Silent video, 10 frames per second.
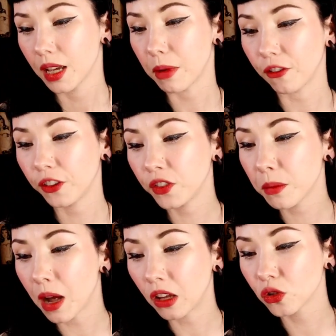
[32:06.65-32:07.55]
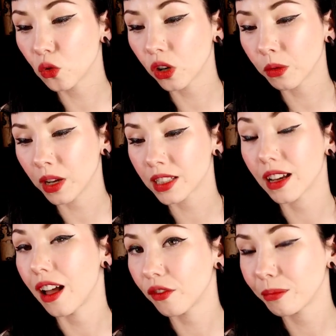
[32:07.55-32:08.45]
about 50 miles
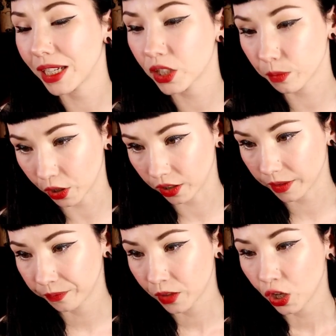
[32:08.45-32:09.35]
northwest of Pittsburgh.